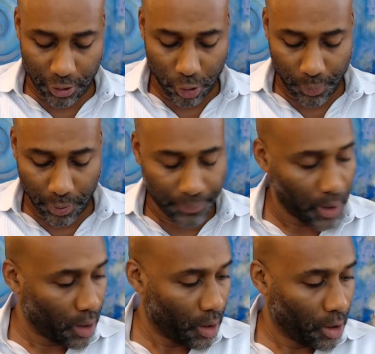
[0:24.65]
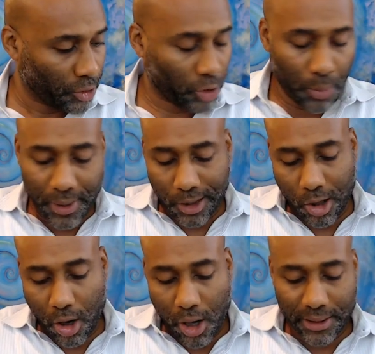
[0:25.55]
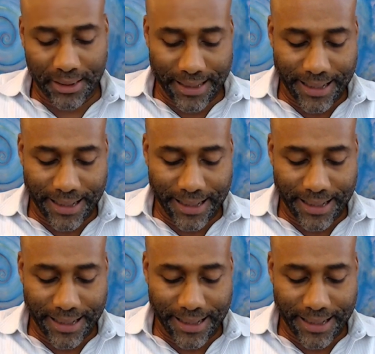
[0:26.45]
Jupiter. Show me the cards that I